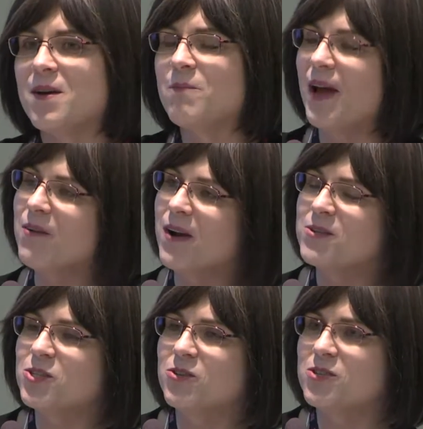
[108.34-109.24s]
back when I
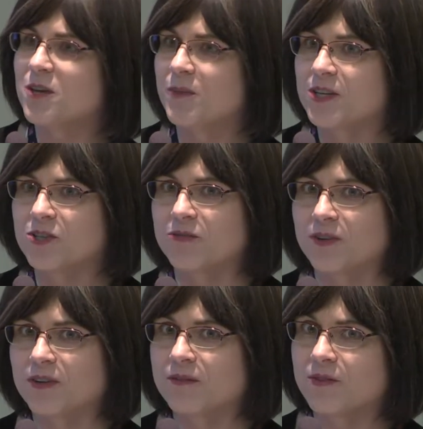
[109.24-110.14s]
was choosing a major
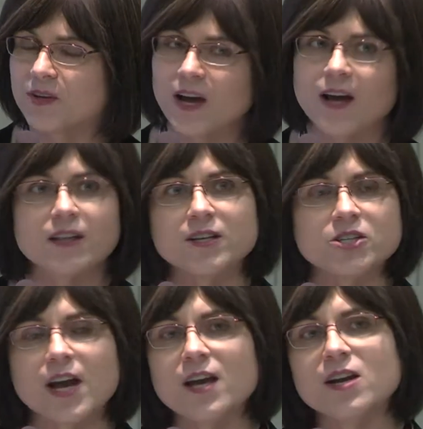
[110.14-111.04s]
for college,
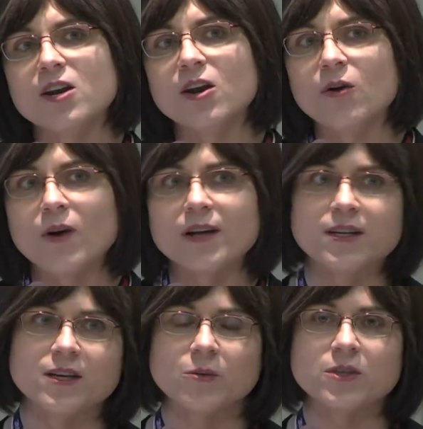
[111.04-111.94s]
I had no
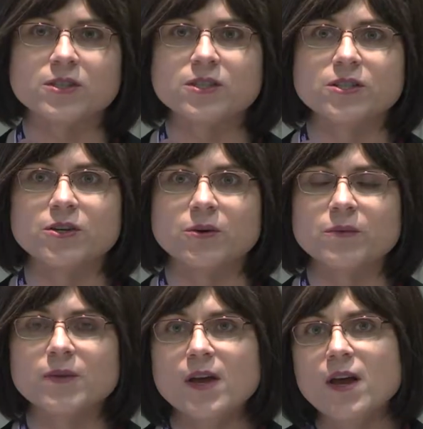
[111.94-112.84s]
idea what to do.
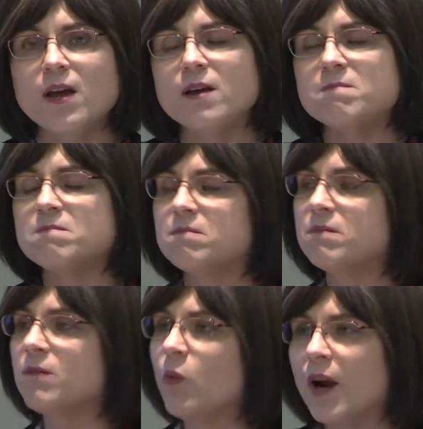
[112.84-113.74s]

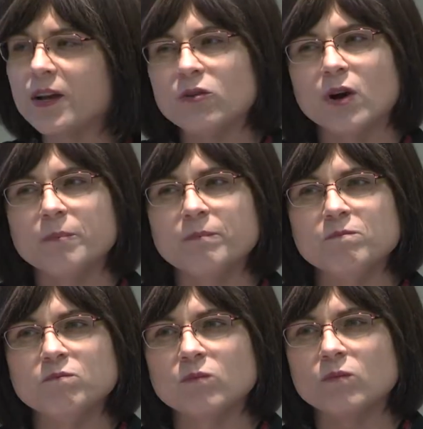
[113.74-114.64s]
When I grew up,
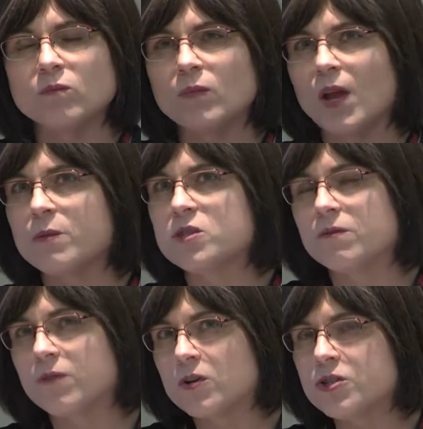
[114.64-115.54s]
I was the
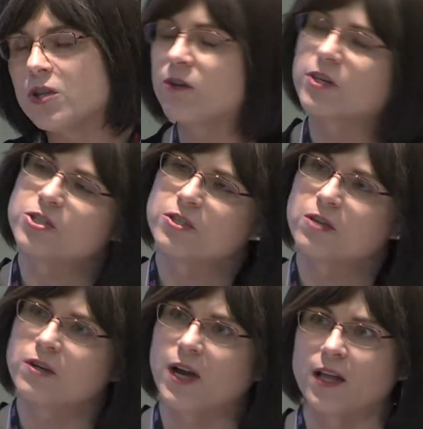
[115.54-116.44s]
first generation to
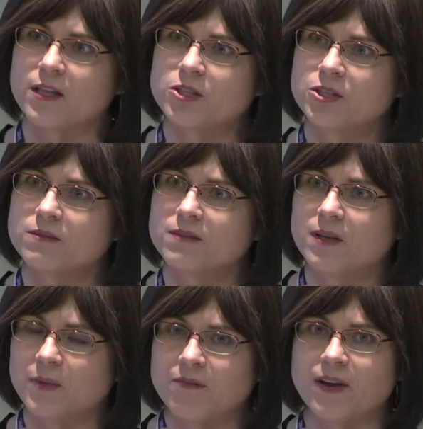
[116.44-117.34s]
go to college
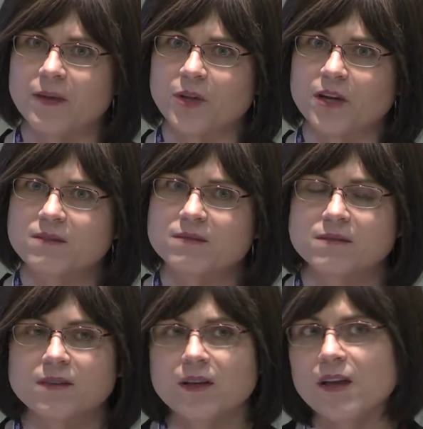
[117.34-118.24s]
in my family.
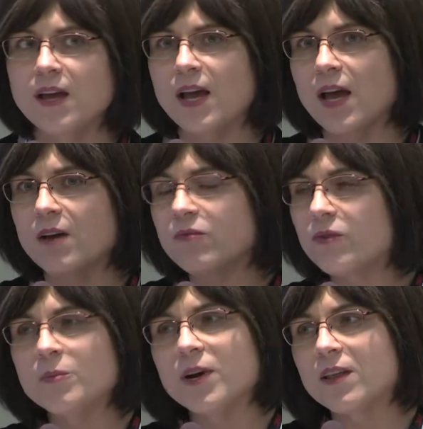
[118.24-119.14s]

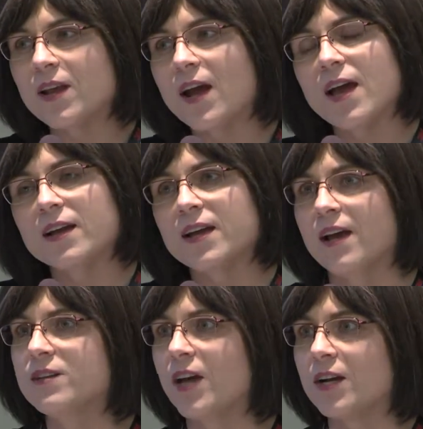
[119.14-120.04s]
Everybody that I had
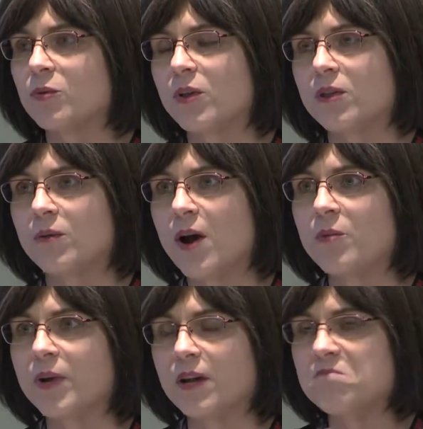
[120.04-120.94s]
contact with around
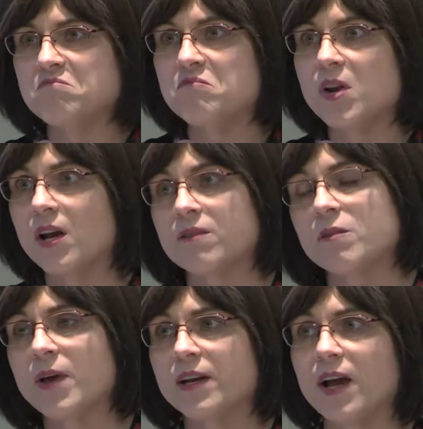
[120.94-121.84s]
me, none of
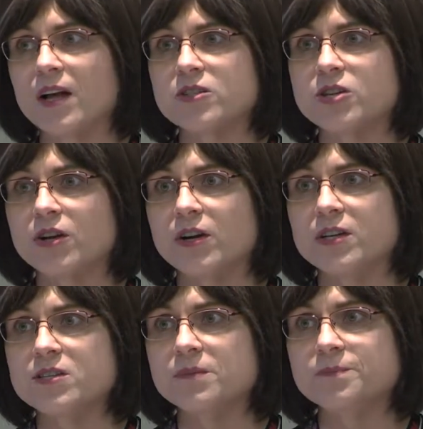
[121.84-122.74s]
them had college
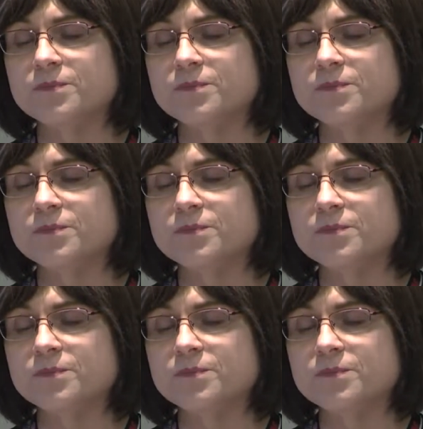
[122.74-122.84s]
degrees.